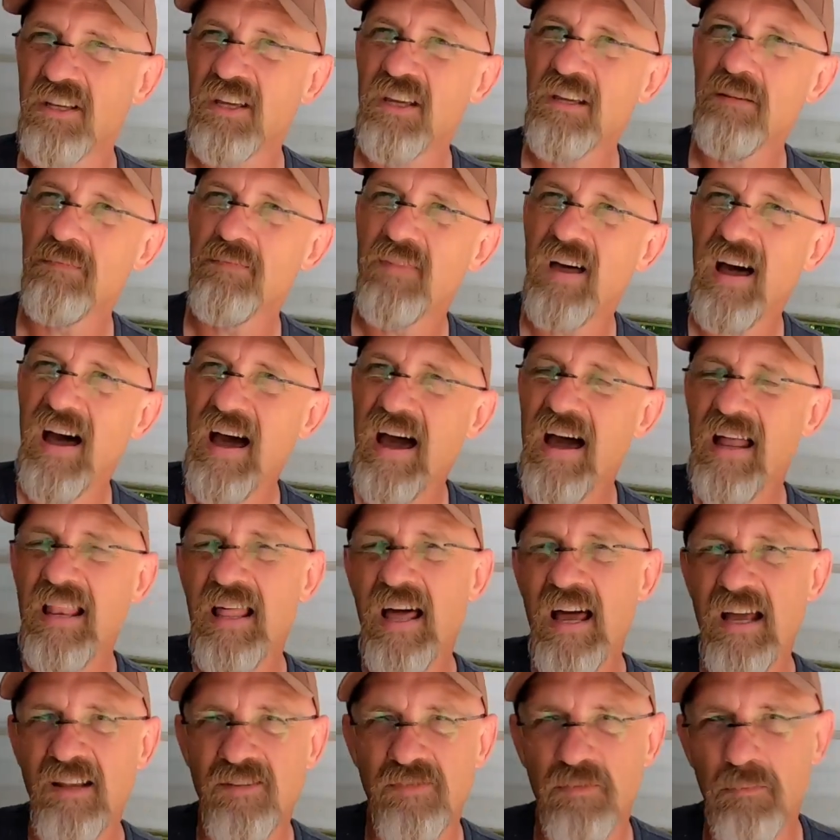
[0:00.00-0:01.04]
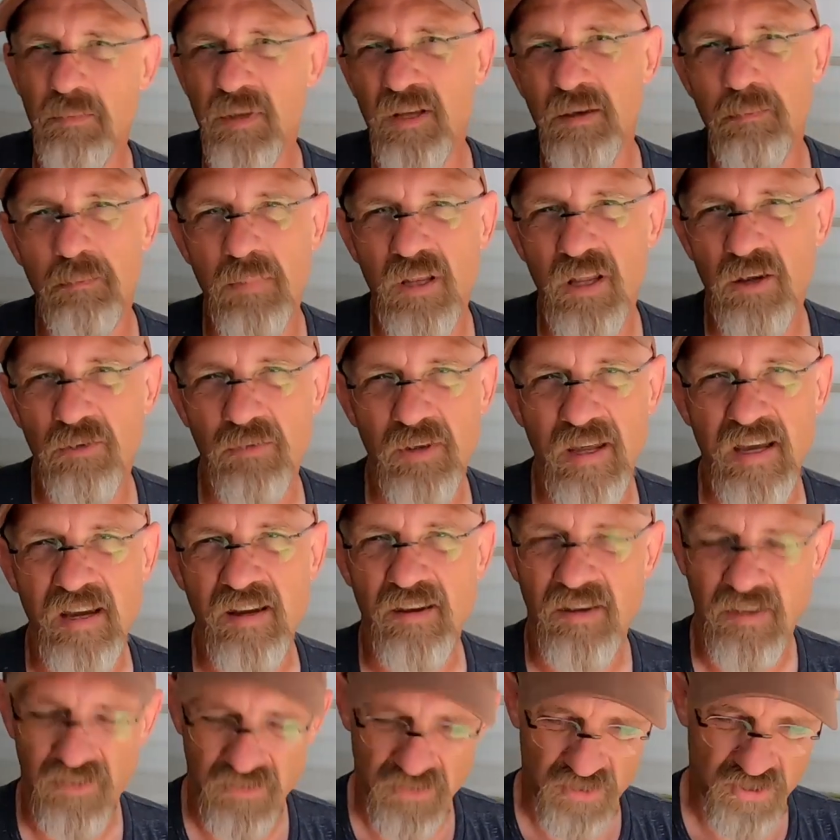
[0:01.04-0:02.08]
keep the highlights from being blown
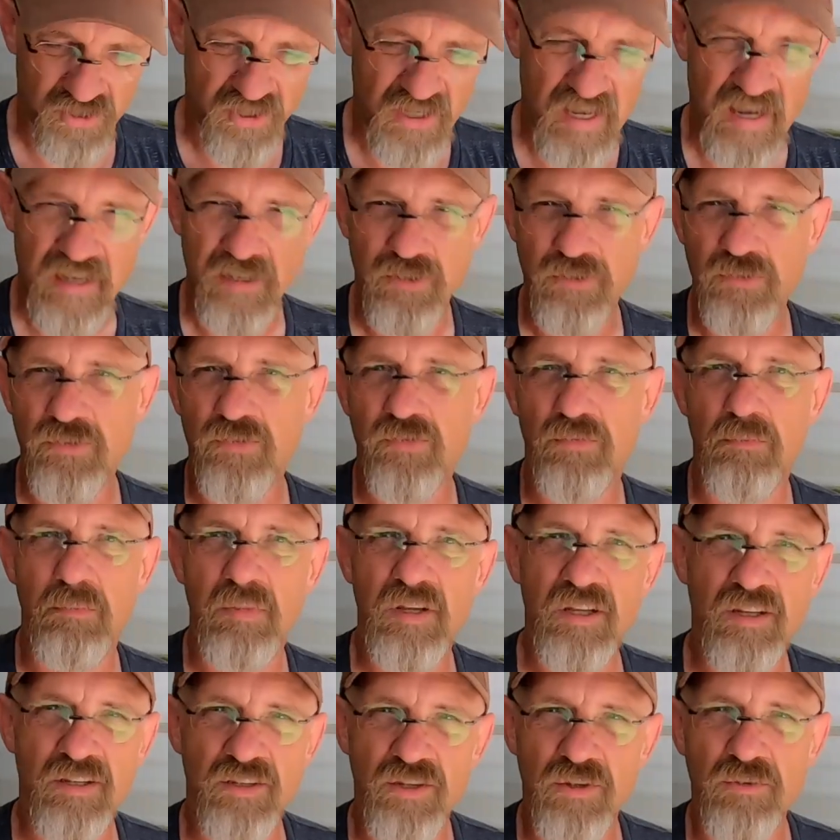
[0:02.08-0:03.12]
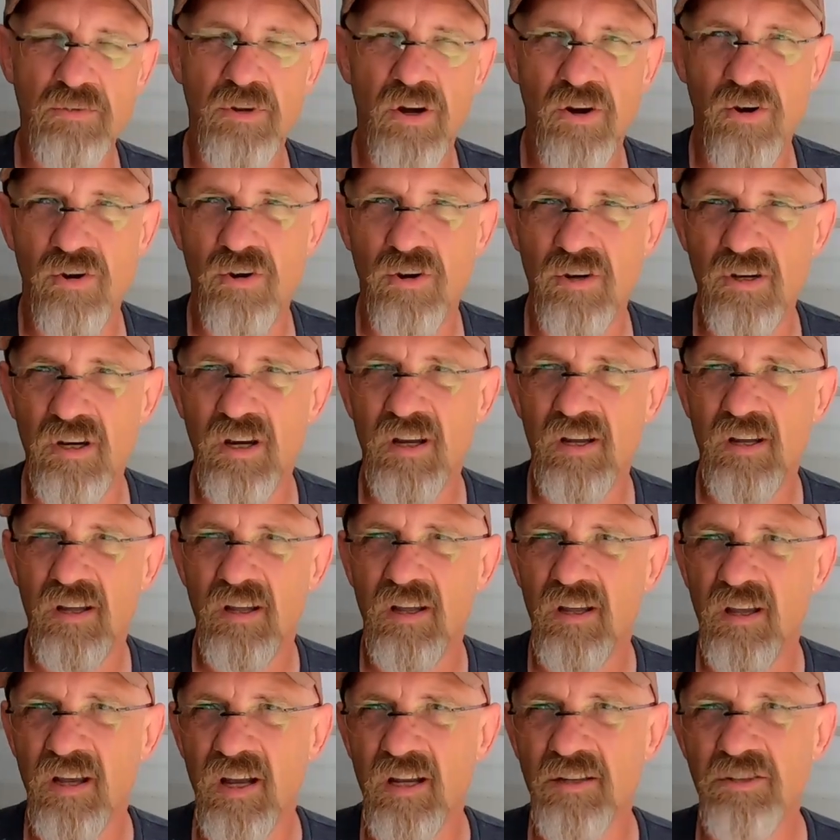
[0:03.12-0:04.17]
out and the shadows from being too dark,
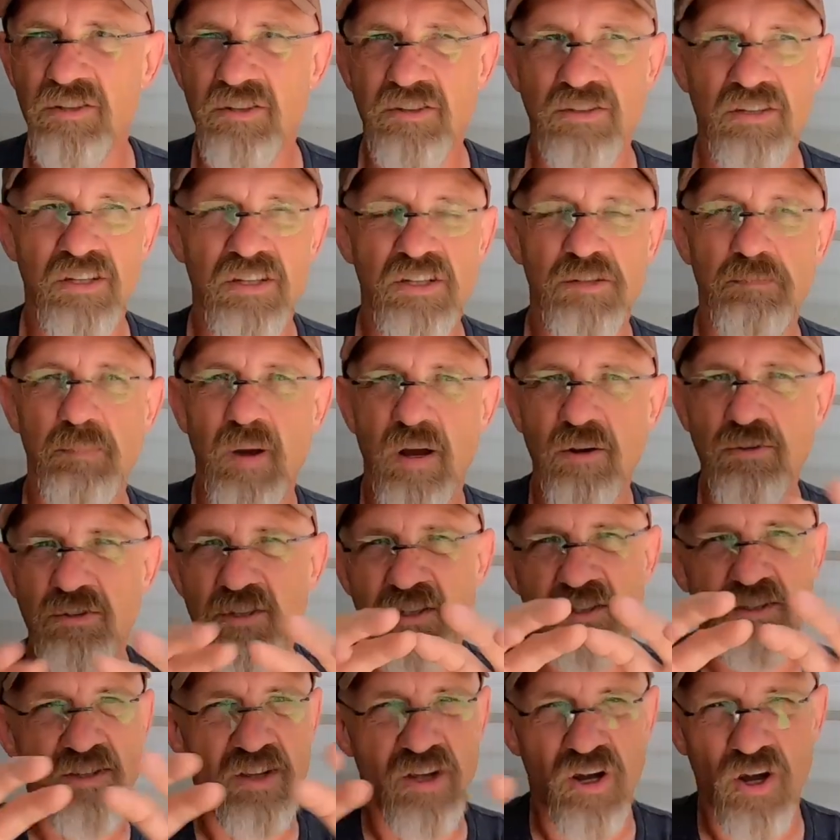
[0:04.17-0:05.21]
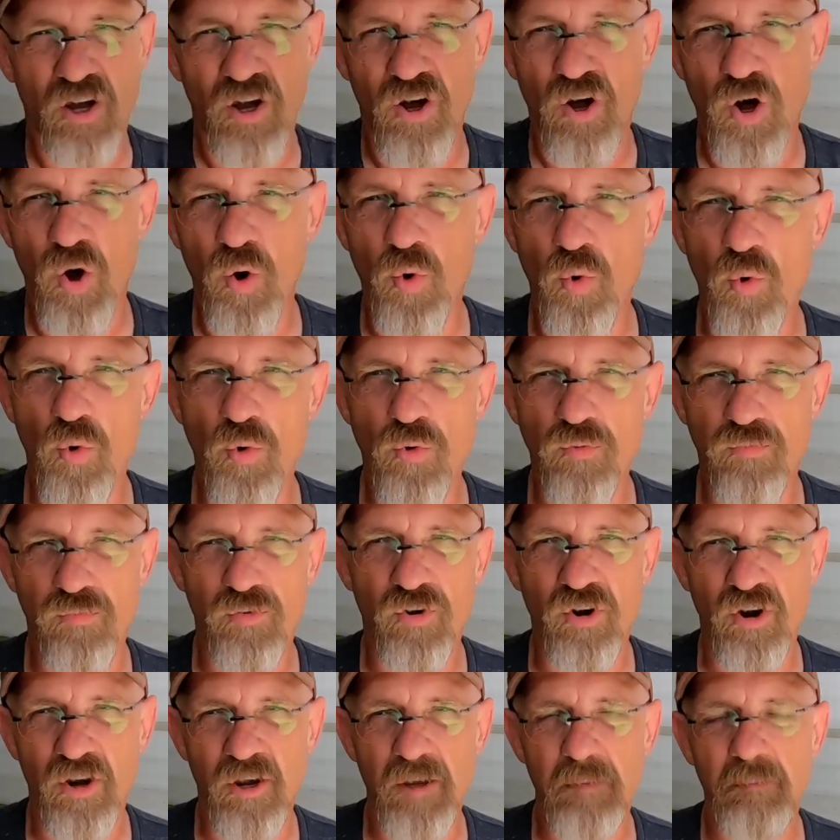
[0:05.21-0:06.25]
and just exposes the whole
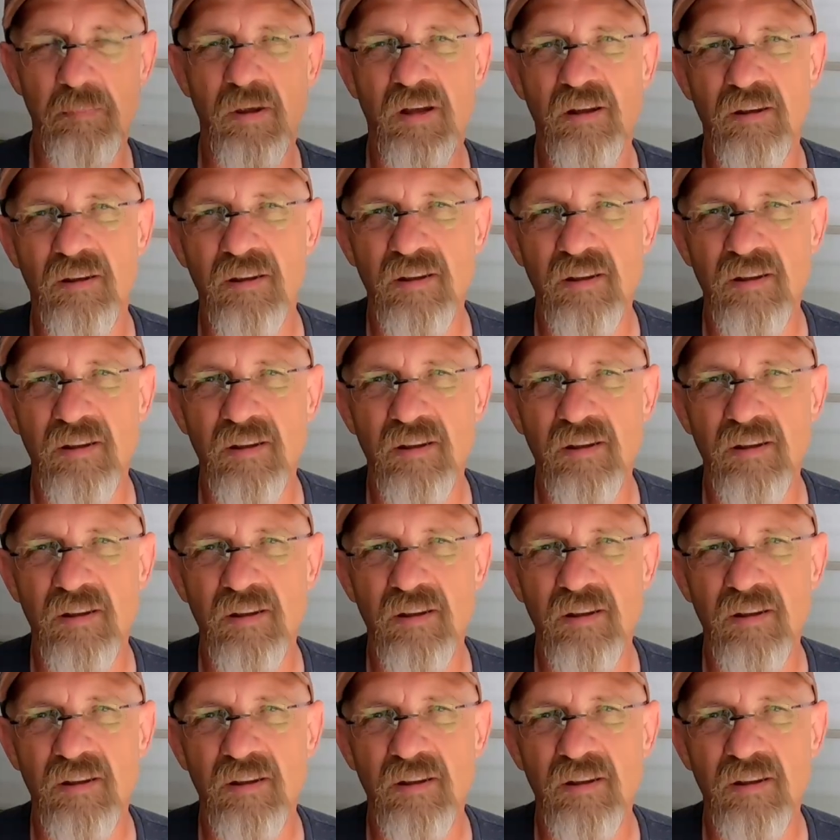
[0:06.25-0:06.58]
frame.